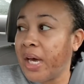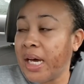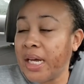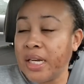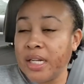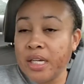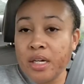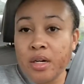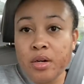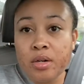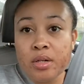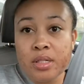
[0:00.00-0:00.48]
I
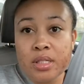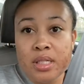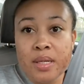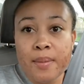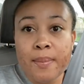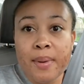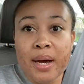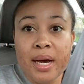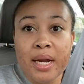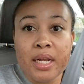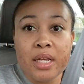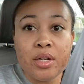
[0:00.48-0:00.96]
did go to
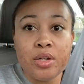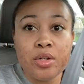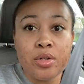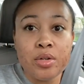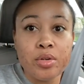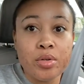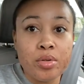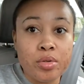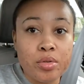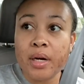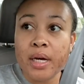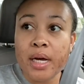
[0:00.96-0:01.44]
somebody
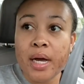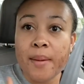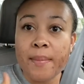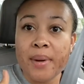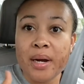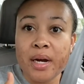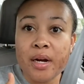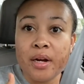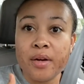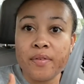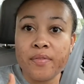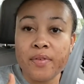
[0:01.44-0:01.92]
new. I got my
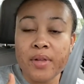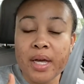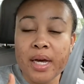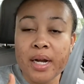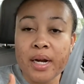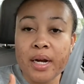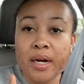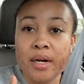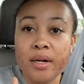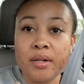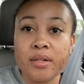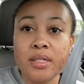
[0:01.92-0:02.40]
hair flat
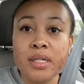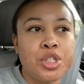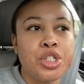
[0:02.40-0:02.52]
ironed.